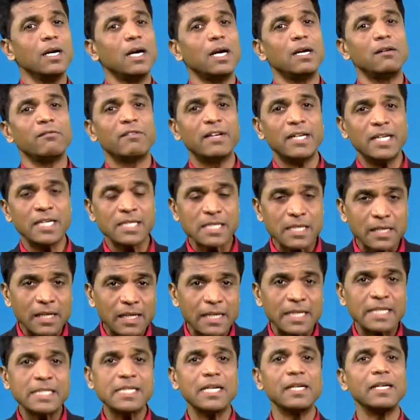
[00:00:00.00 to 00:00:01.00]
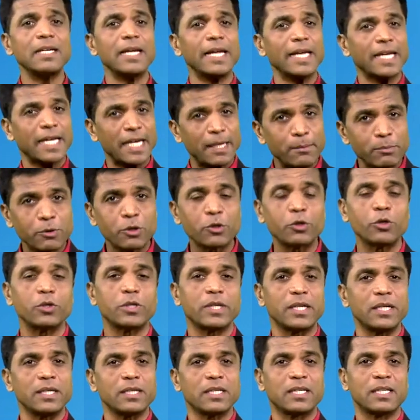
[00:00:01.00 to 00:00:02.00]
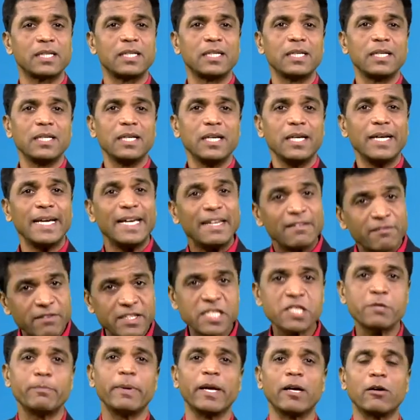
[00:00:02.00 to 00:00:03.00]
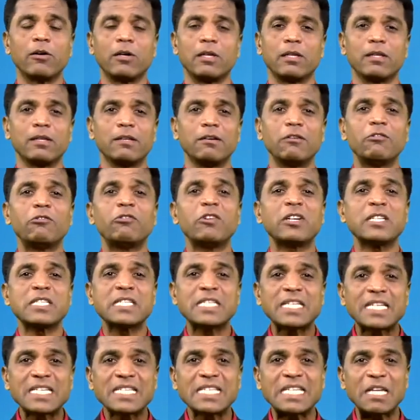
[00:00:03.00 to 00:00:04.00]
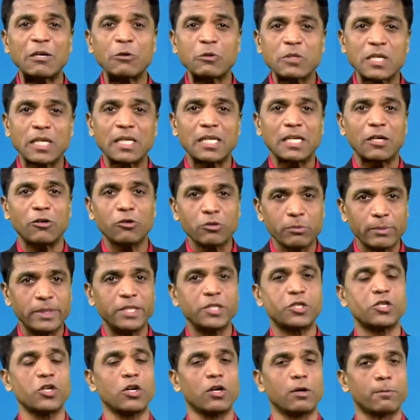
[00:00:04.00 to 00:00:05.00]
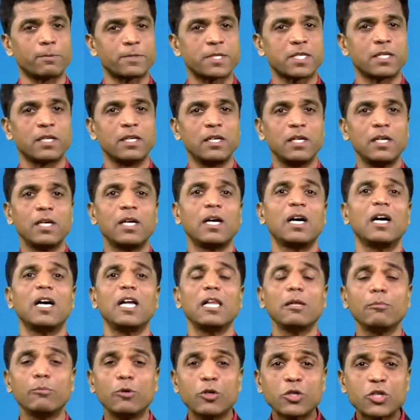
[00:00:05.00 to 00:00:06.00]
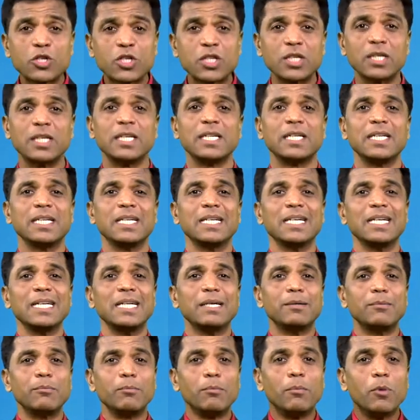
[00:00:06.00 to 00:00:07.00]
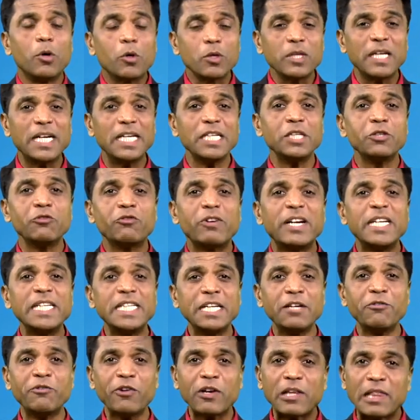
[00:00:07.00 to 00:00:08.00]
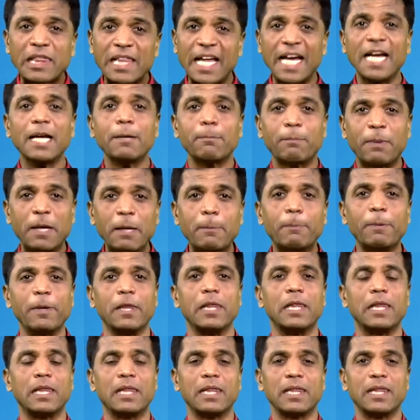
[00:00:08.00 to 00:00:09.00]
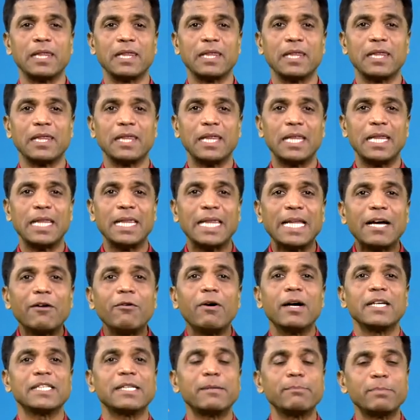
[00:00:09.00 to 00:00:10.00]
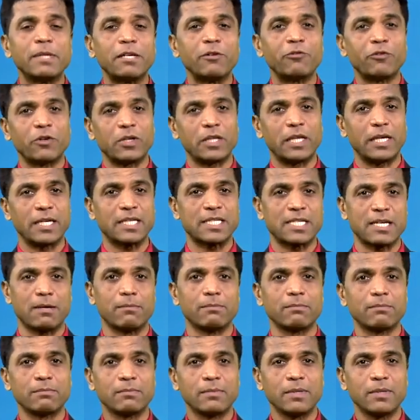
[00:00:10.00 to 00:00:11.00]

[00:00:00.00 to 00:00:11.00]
And whereas recently I came to know that in West Bengal, for 6,000 government jobs, almost more than 25 lakh people, they have attempted for the exam.